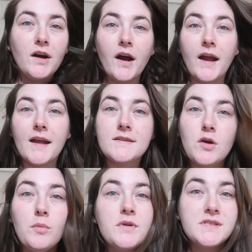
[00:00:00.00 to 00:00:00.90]
All right, it's
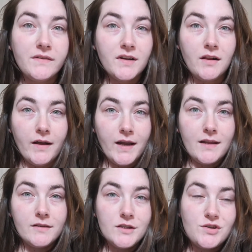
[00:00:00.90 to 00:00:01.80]
almost seven o'clock.
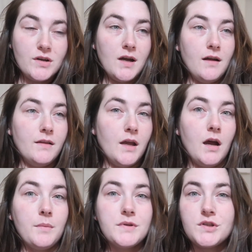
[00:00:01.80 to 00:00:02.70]
Anthony took Ollie
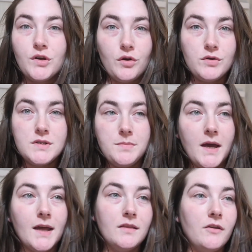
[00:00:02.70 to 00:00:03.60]
up to go to
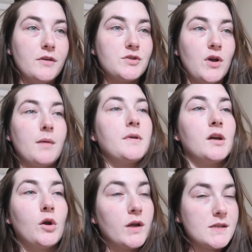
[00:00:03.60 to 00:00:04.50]
bed. Lily's grabbing
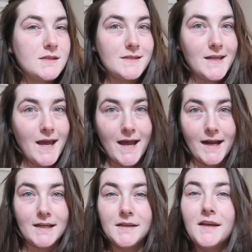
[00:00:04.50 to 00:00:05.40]
a quick
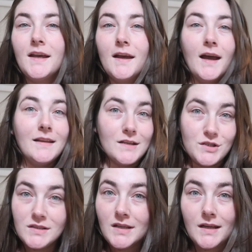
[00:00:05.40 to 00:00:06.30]
snack and then
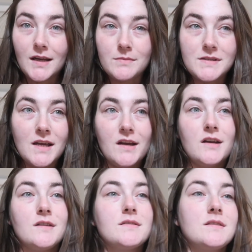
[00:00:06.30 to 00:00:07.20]
she's heading
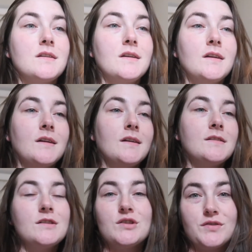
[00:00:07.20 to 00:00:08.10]
upstairs
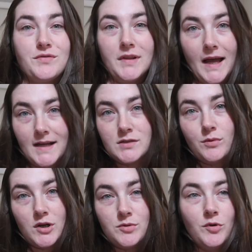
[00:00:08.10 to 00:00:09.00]
to just relax
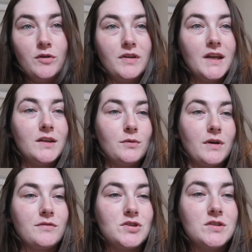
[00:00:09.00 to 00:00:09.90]
and watch a movie, do
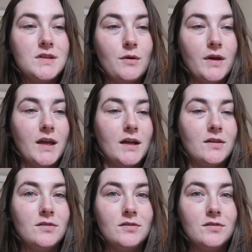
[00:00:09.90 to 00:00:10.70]
whatever she's doing.